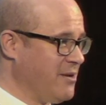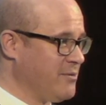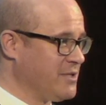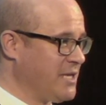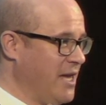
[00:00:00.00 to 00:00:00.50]
that
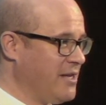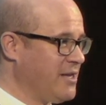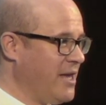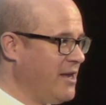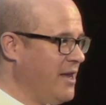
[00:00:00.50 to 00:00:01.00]
were sent.
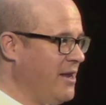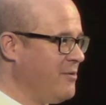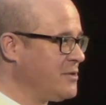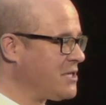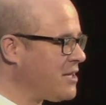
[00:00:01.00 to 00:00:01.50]
And it
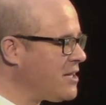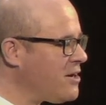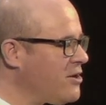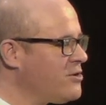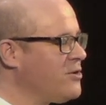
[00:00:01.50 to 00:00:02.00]
was
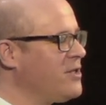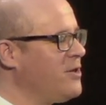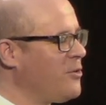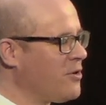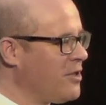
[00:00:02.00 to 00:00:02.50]
clear during the
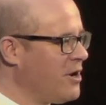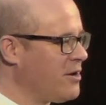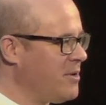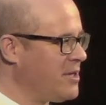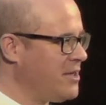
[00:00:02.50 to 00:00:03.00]
oral
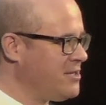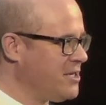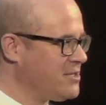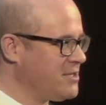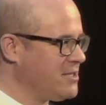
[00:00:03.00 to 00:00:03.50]
argument that the
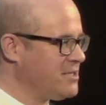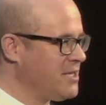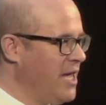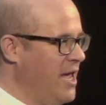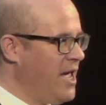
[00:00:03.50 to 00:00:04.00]
justices
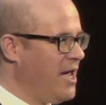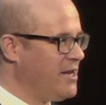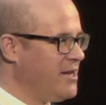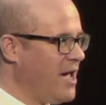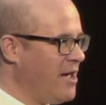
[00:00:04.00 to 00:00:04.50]
had
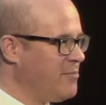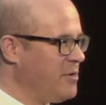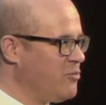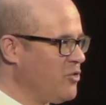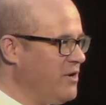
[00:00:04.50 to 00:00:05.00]
not
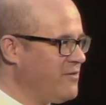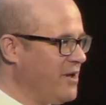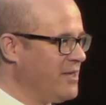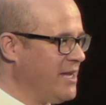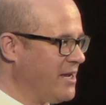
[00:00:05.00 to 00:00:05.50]
been briefed
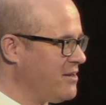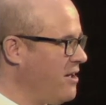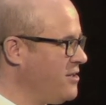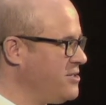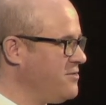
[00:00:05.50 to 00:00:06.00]
on the
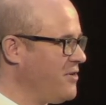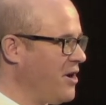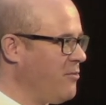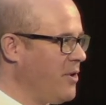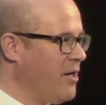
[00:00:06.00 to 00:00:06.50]
technology
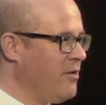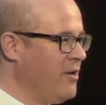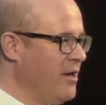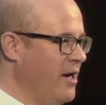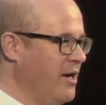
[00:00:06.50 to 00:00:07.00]
very well.
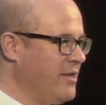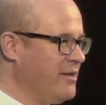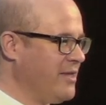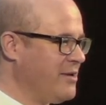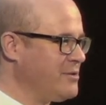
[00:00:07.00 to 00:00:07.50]
I
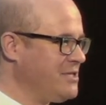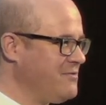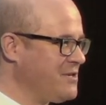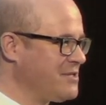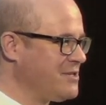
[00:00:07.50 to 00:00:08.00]
think it was
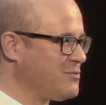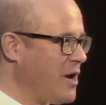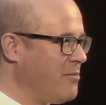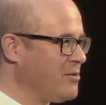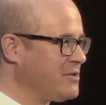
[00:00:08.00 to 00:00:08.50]
Chief Justice
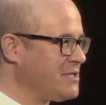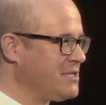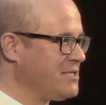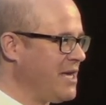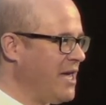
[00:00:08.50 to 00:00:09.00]
Roberts
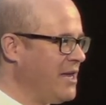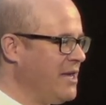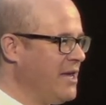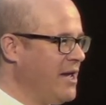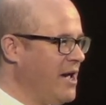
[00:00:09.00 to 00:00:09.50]

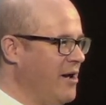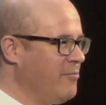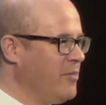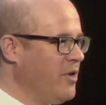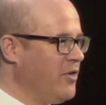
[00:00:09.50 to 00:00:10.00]
said,
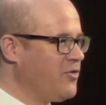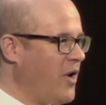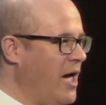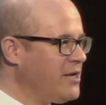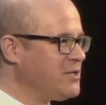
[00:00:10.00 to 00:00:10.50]
so
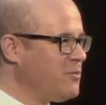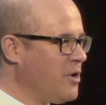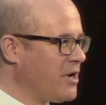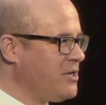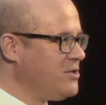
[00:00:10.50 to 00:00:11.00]
how does it
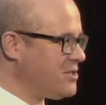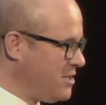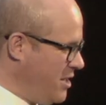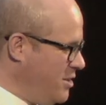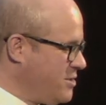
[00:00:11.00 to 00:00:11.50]
work?
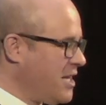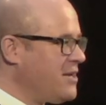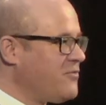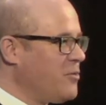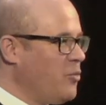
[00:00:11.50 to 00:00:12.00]
You send
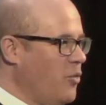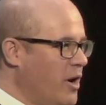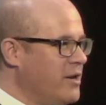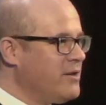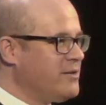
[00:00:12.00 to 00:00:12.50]
it from
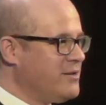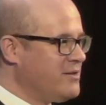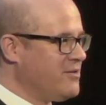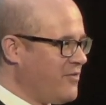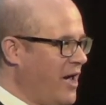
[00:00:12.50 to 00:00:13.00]
one
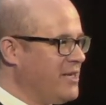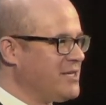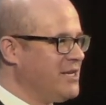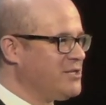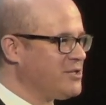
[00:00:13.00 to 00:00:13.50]
device
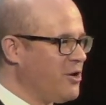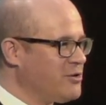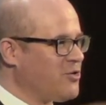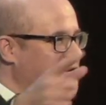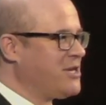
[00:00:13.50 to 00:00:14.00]
and it just
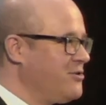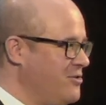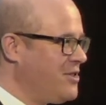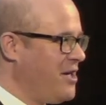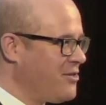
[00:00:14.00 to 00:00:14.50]
goes
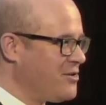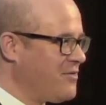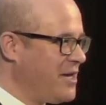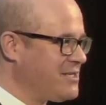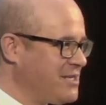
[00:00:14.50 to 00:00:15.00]
cross-country to the other
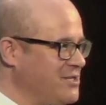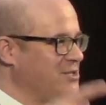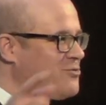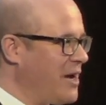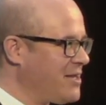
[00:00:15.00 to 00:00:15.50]
device, like just
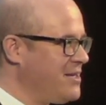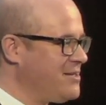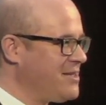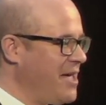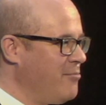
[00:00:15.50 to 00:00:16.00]
directly
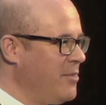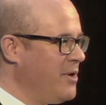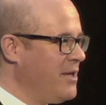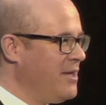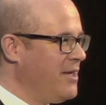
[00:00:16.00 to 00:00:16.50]
to them?
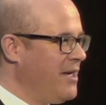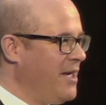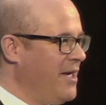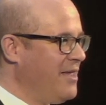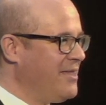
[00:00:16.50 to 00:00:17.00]

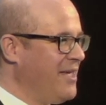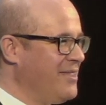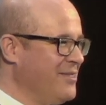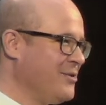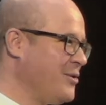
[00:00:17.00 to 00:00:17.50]
And
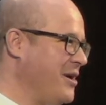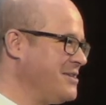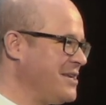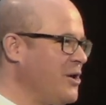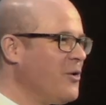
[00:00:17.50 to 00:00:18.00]
then the lawyer had
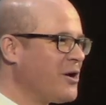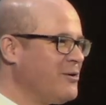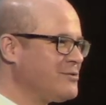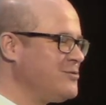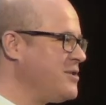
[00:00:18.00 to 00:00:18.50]
to say, no, it
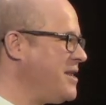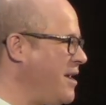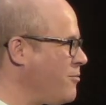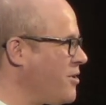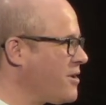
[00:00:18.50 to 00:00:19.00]
goes through the
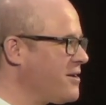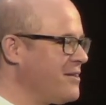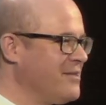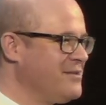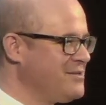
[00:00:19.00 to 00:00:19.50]
network.
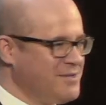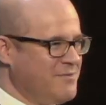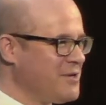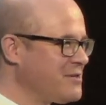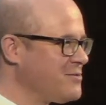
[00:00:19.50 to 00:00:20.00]
And the
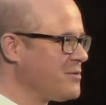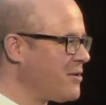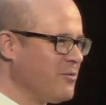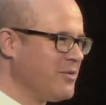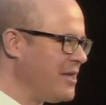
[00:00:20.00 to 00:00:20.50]
Chief Justice was
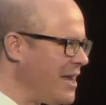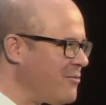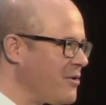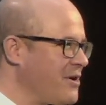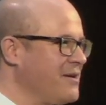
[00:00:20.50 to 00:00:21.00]
like, well, the
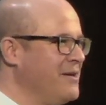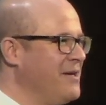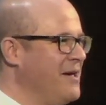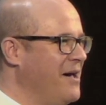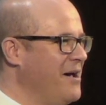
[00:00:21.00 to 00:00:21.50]
network?
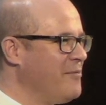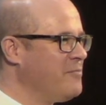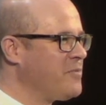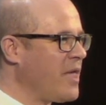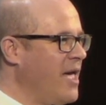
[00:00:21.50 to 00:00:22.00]

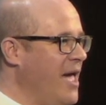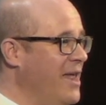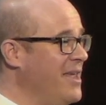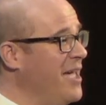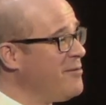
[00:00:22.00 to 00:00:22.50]

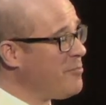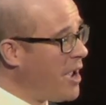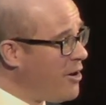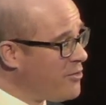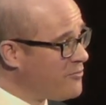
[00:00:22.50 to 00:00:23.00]
And
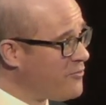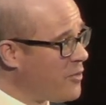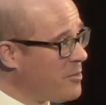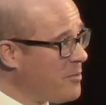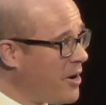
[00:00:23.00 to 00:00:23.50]
my own
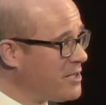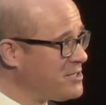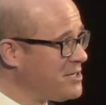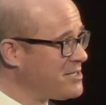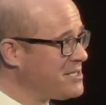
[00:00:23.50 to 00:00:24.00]
former boss,
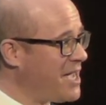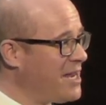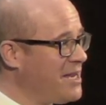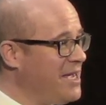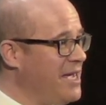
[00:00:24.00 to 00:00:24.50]
Justice
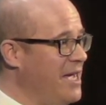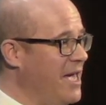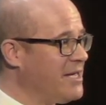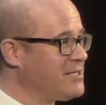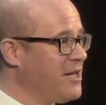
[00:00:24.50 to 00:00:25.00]
Kennedy, he
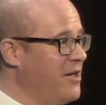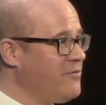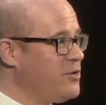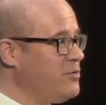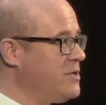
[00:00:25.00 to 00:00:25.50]
asked if
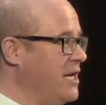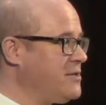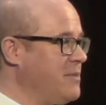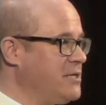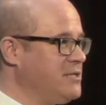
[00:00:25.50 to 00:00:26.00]
two
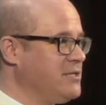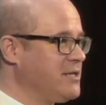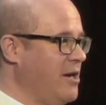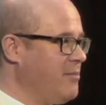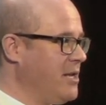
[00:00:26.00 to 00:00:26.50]
text messages
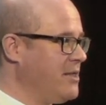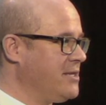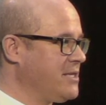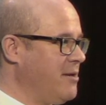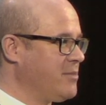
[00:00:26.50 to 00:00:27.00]
come in at
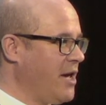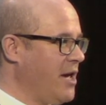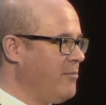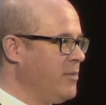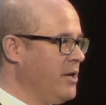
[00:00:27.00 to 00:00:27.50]
the same
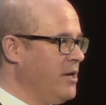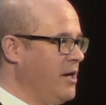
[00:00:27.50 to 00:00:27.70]
time,